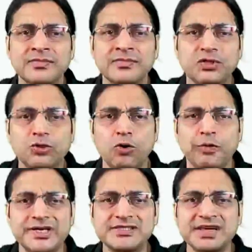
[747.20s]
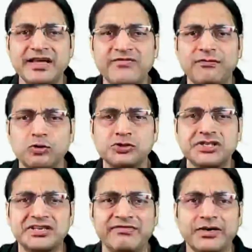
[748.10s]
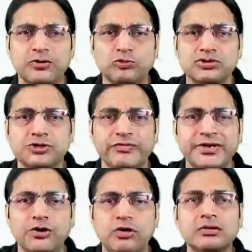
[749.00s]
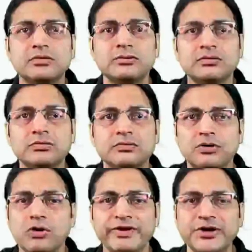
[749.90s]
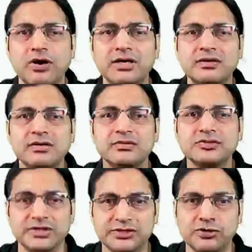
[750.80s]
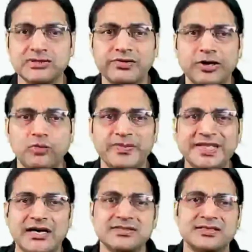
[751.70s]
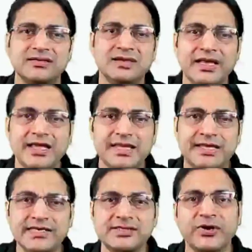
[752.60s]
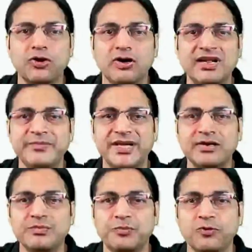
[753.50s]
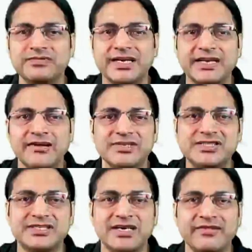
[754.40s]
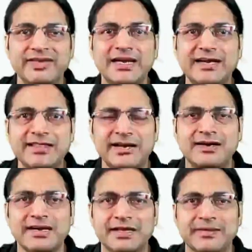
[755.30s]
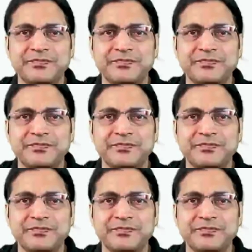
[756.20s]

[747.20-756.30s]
No, because A follows the traffic rules. Do we know? No, we do not. So this also cannot be the answer. Yes, but only if we can prove that A was driving negligently.